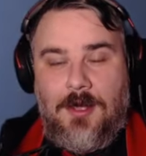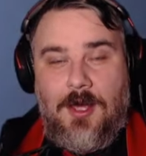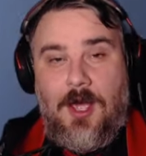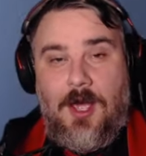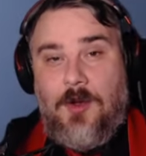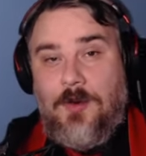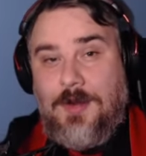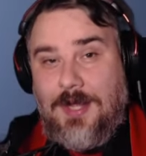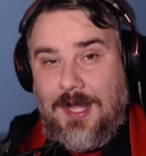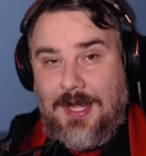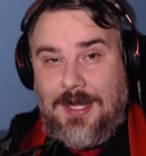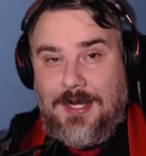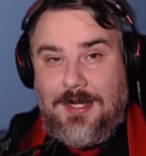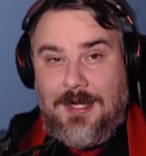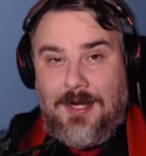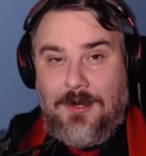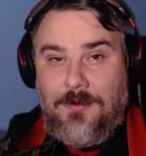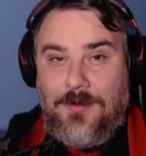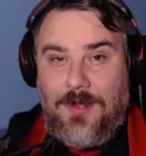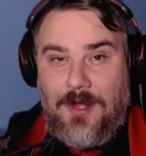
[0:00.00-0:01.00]
Okay,
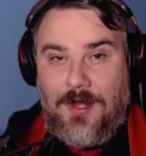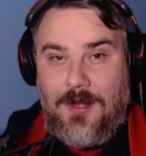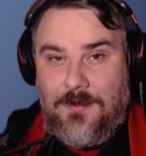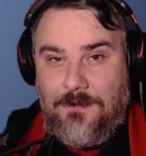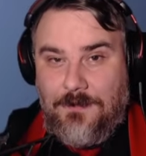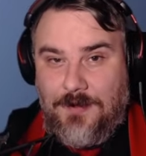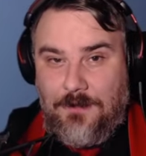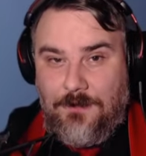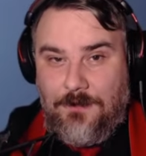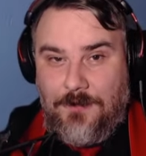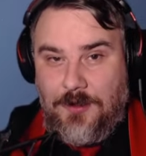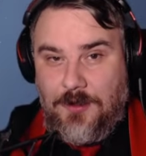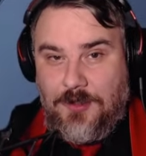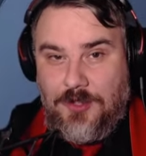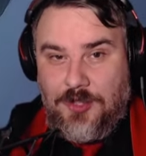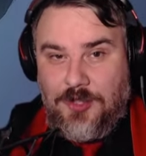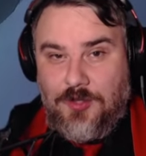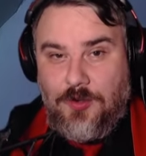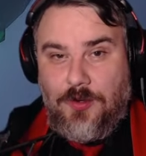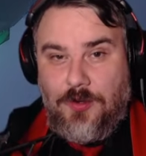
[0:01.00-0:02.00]
now that I've given you a
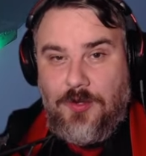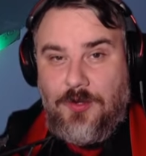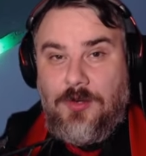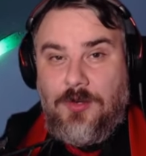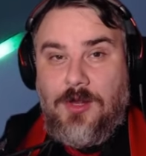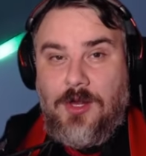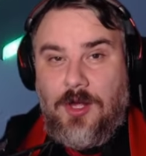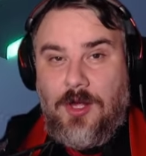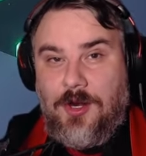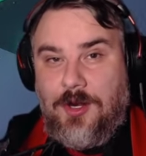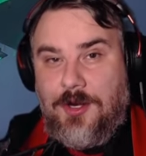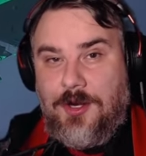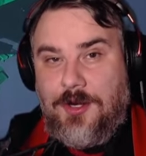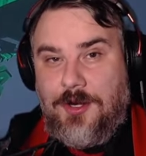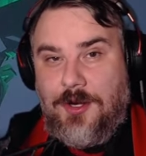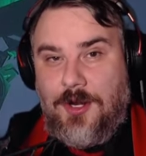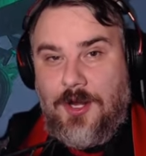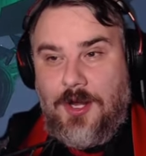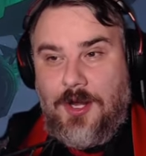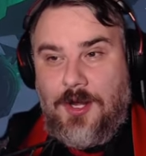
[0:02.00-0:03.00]
tutorial
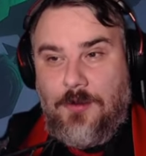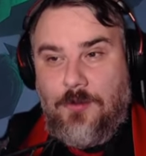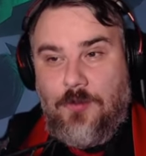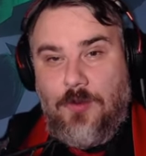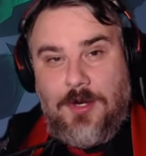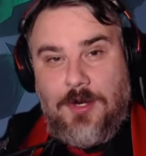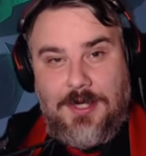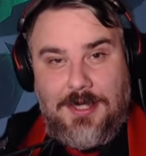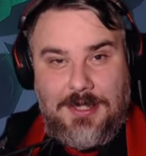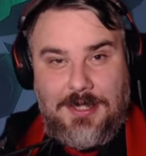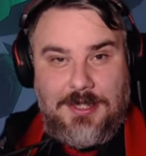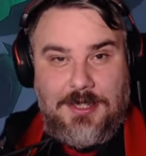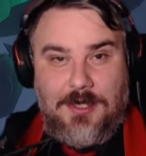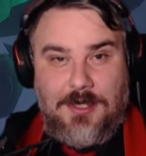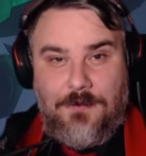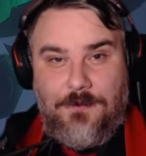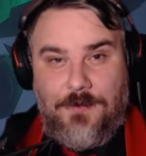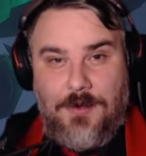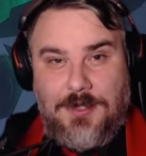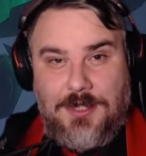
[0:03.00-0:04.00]
on what you need to
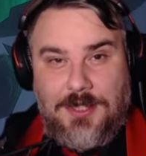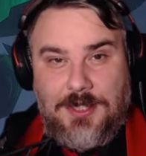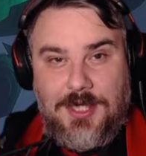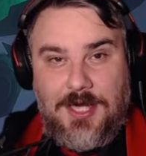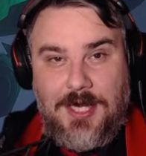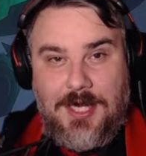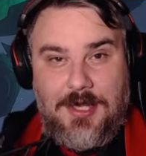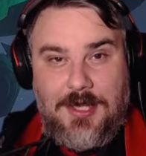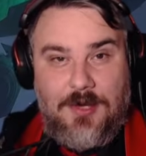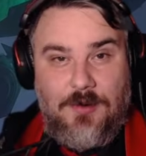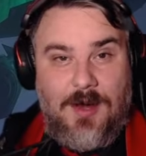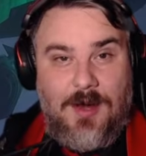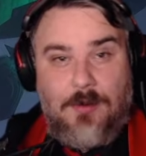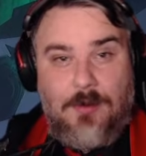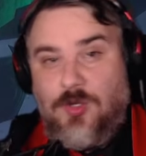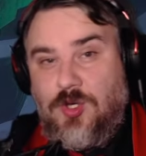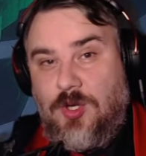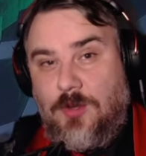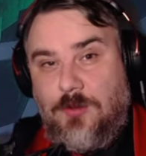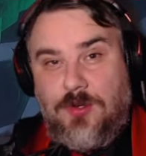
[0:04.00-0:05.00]
do first as you hit the
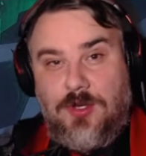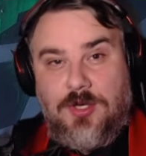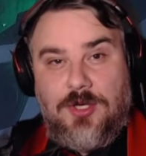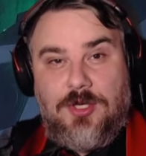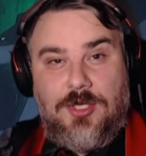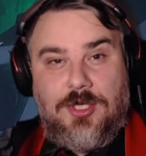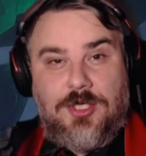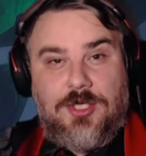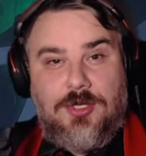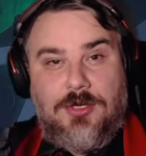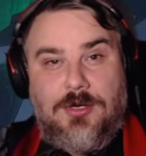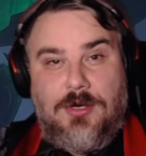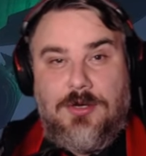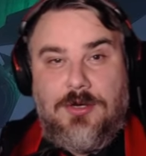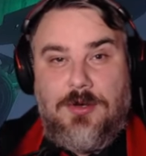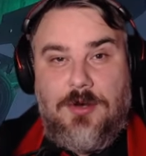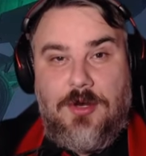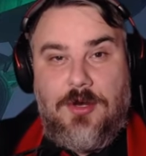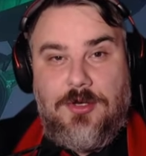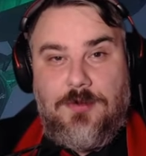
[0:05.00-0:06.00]
ground, I'm just gonna
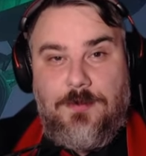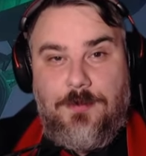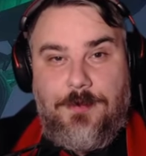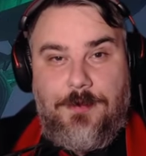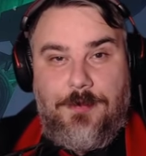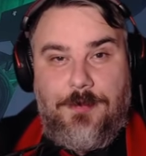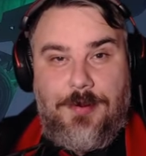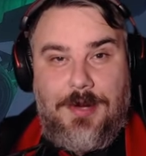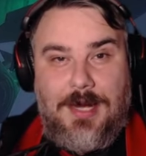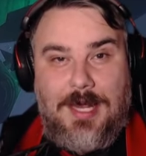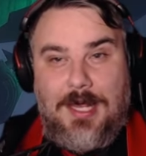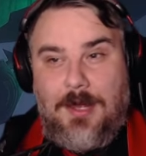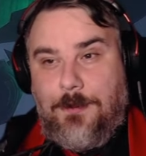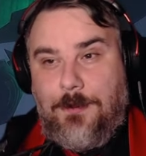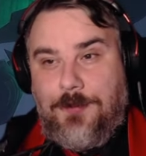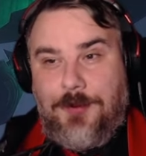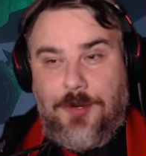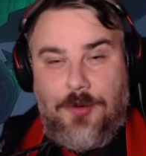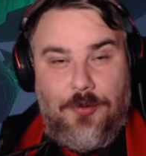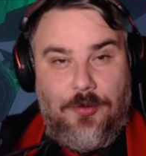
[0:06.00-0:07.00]
play a
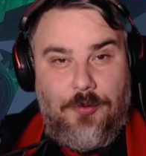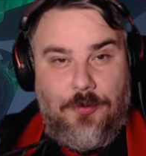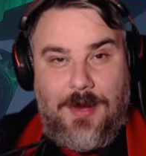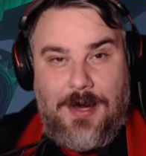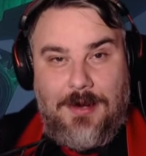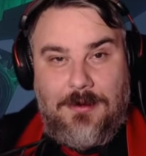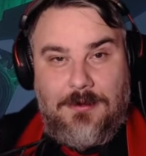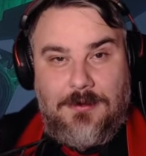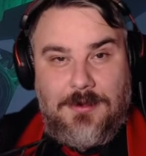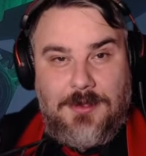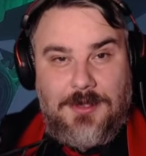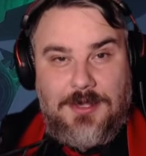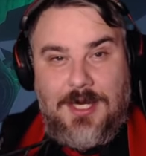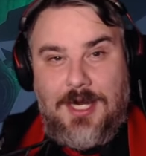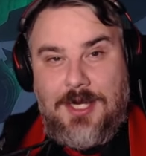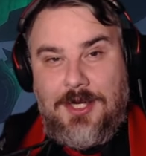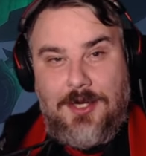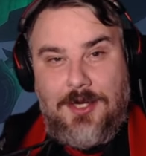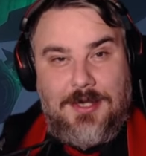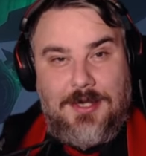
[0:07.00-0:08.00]
pure round,
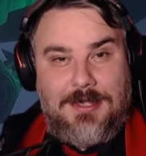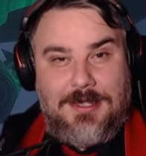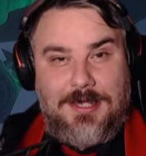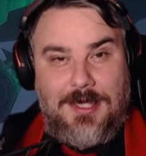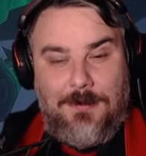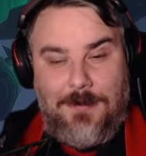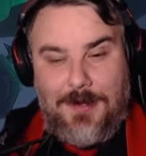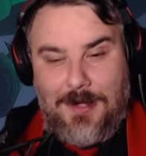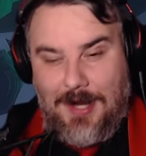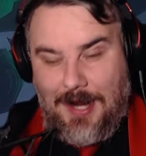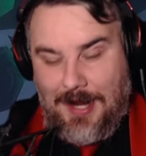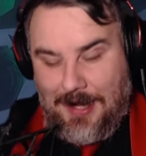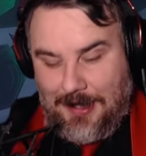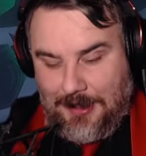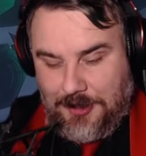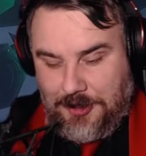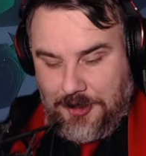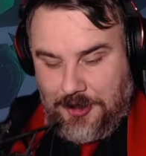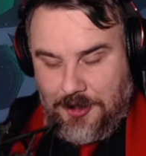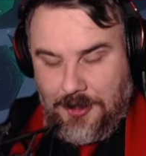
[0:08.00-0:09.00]
and you can see me in
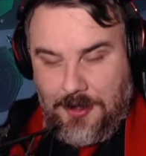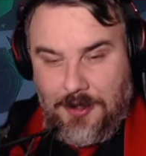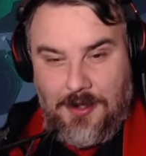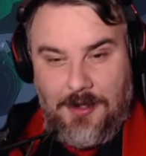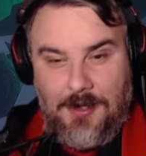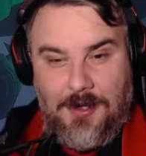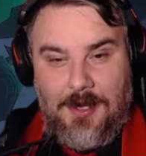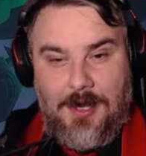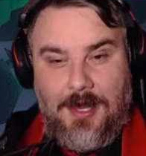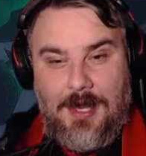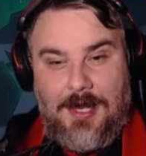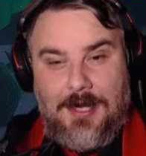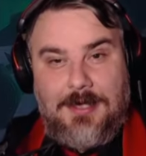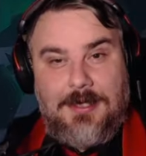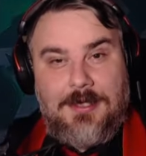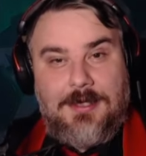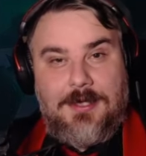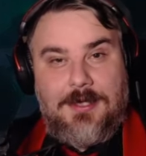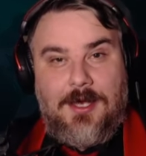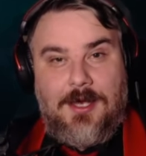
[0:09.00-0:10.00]
action,
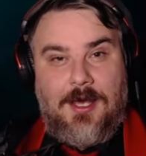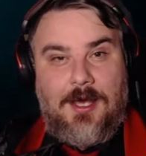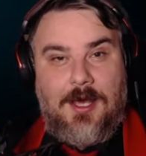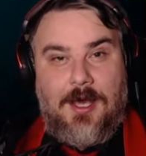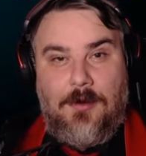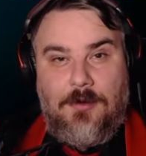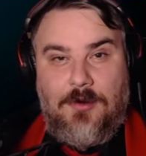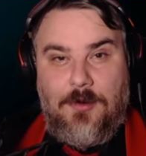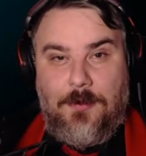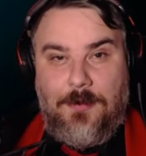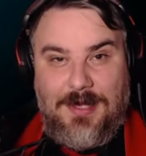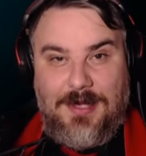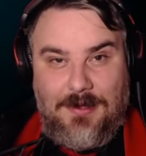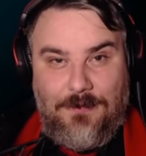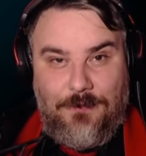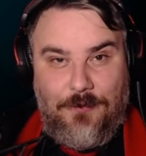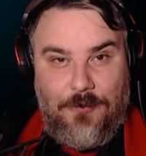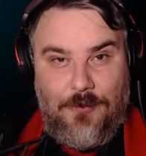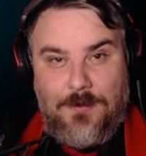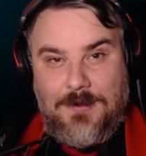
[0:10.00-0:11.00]
and I'll complete the
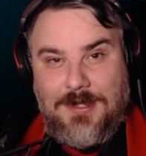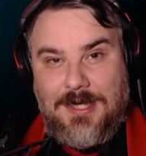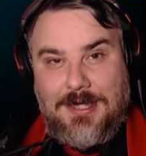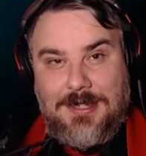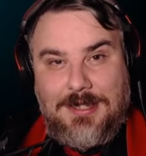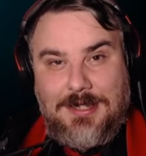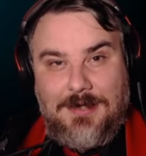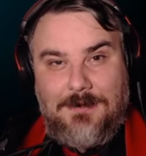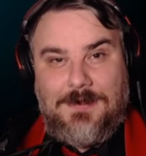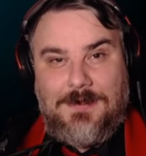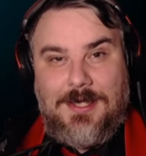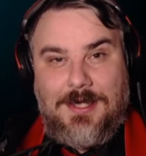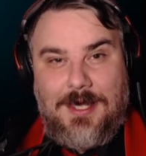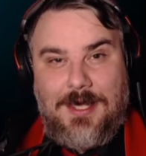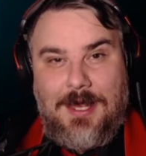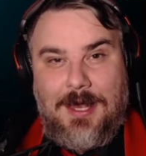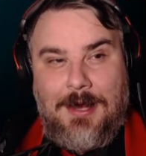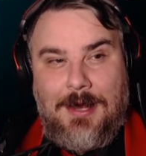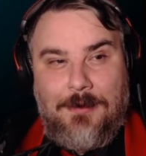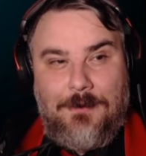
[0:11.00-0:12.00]
4 objectives and
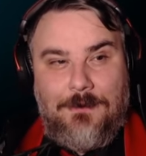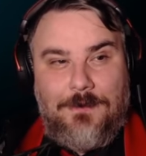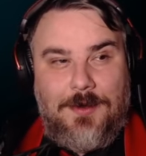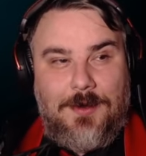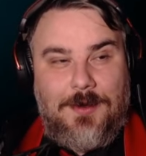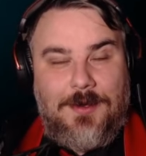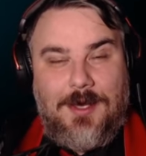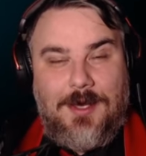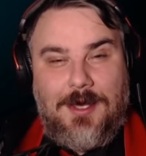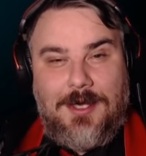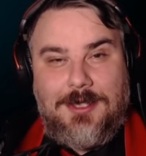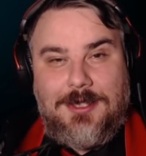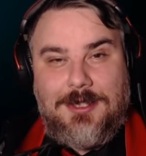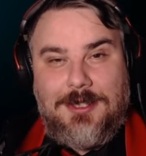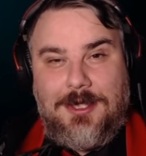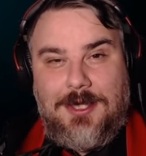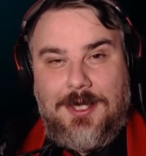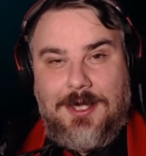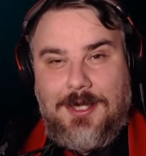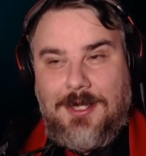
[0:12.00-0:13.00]
get out for you guys
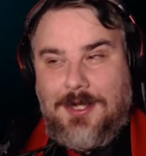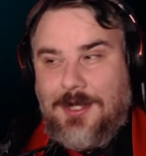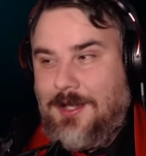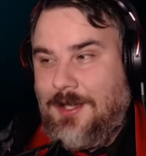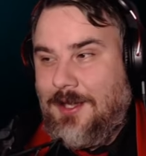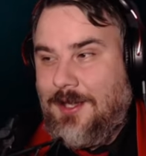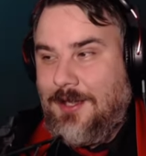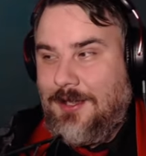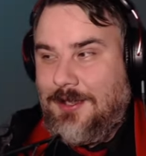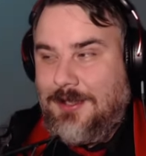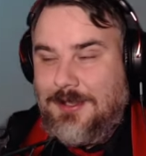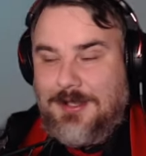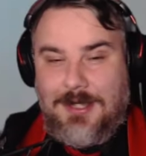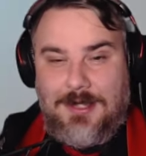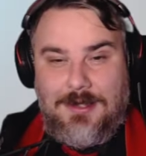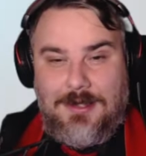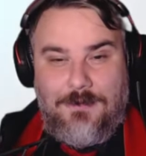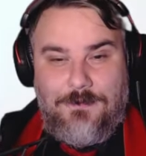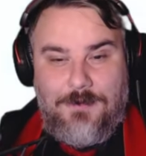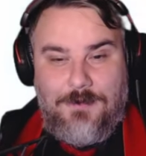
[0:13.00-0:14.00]
so you can see
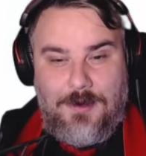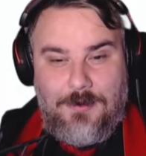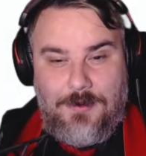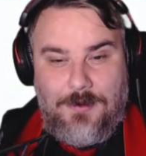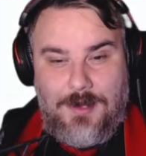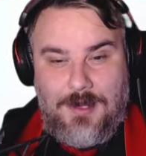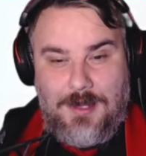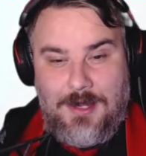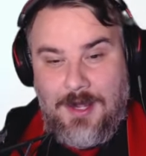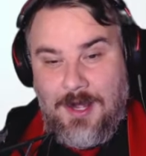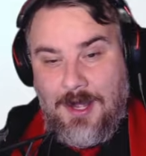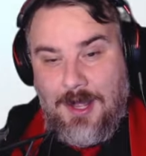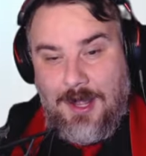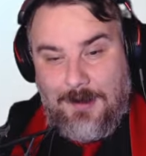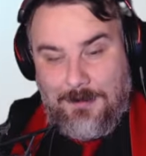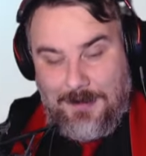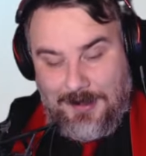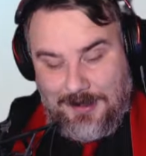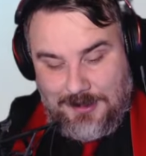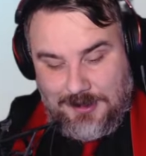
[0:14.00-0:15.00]
the flow here.
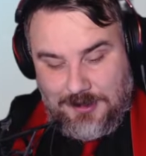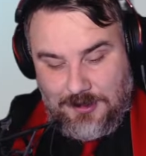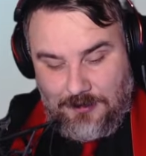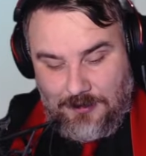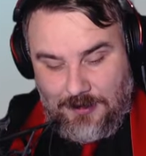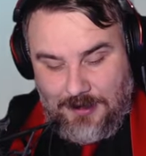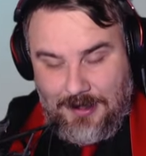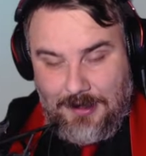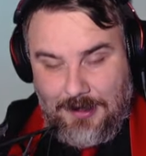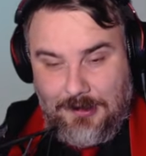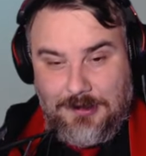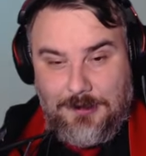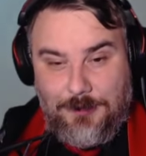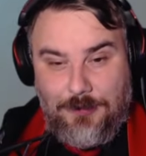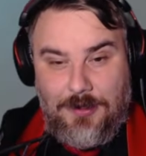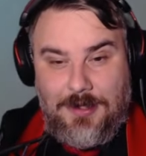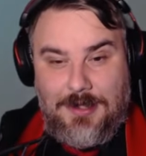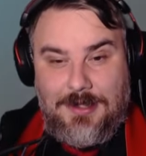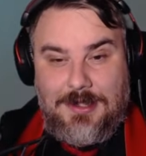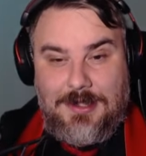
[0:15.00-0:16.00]
I'm at the slaughterhouse,
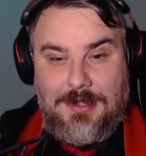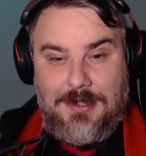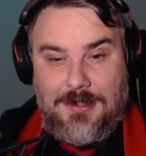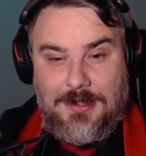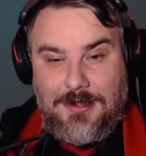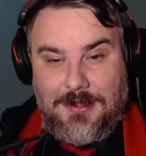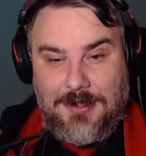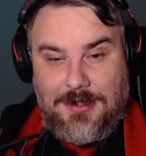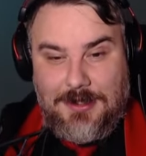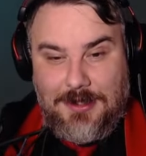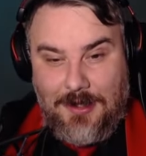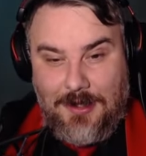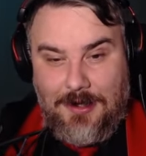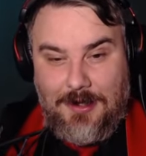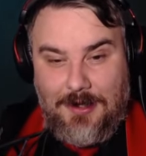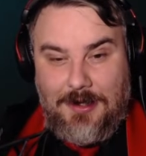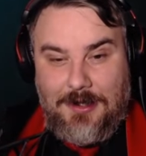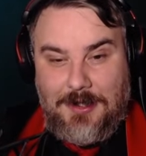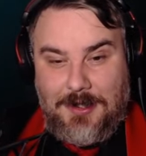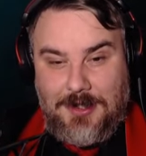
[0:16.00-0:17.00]
pretty decent
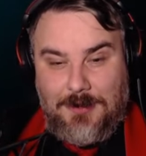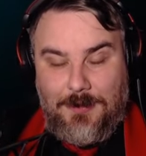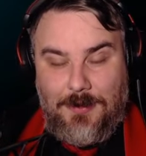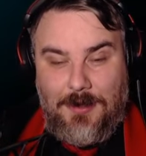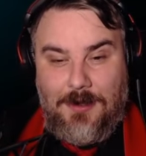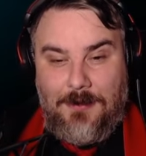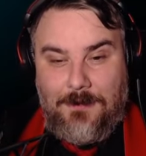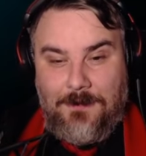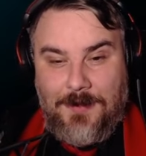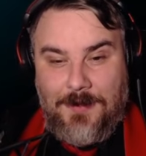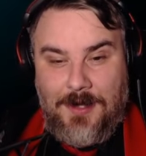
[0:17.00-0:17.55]
starting spot.